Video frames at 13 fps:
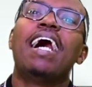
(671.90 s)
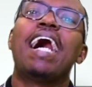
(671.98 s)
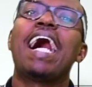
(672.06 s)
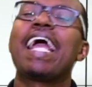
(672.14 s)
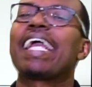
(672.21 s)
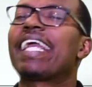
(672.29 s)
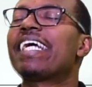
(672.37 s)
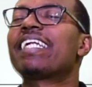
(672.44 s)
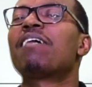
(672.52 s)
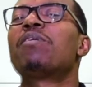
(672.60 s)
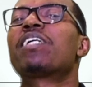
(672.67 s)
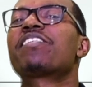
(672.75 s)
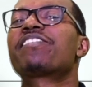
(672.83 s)
I
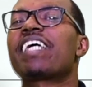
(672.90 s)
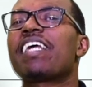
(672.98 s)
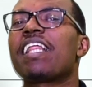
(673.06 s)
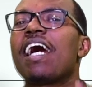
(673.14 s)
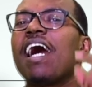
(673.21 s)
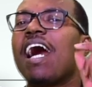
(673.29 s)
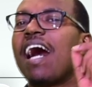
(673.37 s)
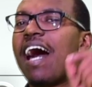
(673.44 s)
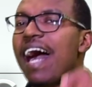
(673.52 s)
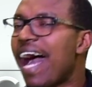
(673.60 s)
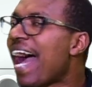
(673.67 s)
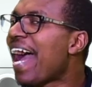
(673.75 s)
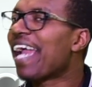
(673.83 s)
want to say
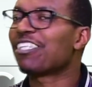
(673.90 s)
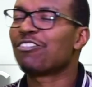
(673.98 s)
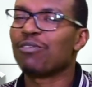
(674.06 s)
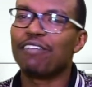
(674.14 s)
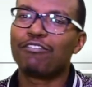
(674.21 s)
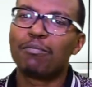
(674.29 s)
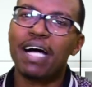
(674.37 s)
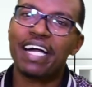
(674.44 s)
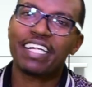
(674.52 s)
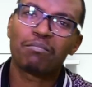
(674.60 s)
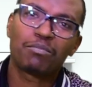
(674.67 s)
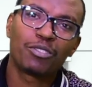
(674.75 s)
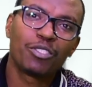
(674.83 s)
hi to
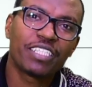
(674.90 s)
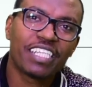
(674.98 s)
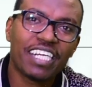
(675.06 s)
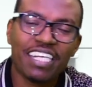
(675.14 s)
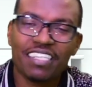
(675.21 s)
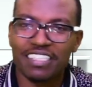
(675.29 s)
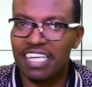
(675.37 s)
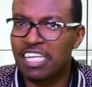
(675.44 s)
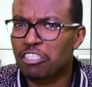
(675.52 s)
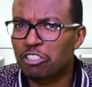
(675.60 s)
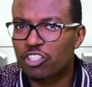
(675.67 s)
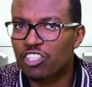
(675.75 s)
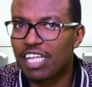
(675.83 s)
everybody in Burundi, the
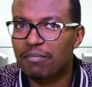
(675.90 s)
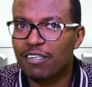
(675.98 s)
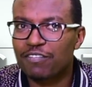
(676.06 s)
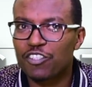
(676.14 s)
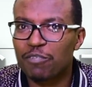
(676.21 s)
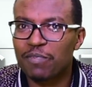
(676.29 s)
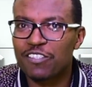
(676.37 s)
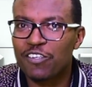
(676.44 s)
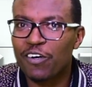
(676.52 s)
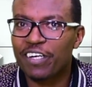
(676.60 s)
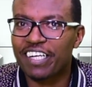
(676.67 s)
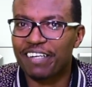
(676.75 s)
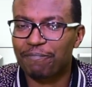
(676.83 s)
English Club of
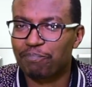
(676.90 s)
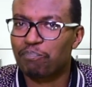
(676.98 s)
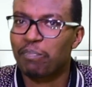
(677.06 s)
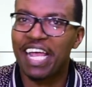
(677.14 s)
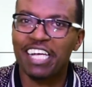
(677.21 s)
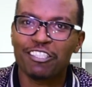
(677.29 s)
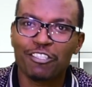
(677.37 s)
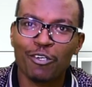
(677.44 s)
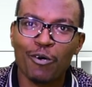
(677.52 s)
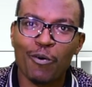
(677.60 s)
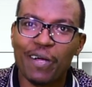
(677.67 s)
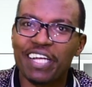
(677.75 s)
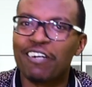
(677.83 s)
Chibitoke,
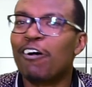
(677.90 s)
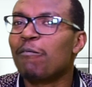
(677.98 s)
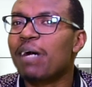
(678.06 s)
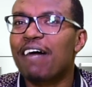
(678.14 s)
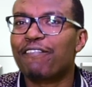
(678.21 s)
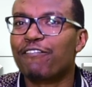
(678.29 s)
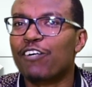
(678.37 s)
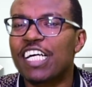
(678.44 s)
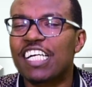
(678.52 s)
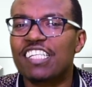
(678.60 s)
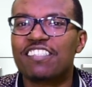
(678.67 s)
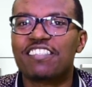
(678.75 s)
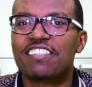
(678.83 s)
Pedro, and all my
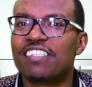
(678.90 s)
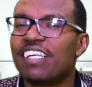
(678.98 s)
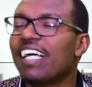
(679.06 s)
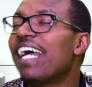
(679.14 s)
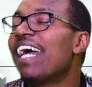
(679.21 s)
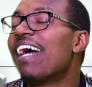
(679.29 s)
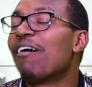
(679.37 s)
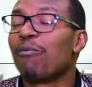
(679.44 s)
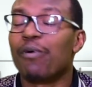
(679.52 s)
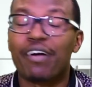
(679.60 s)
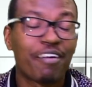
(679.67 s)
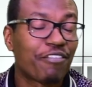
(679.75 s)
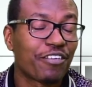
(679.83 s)
friends,
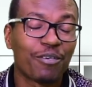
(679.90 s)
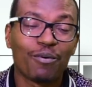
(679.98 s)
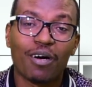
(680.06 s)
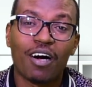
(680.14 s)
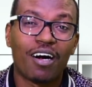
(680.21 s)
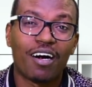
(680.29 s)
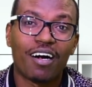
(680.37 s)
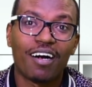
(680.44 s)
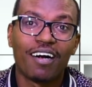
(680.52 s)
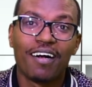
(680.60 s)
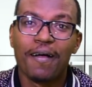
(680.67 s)
wherever you are.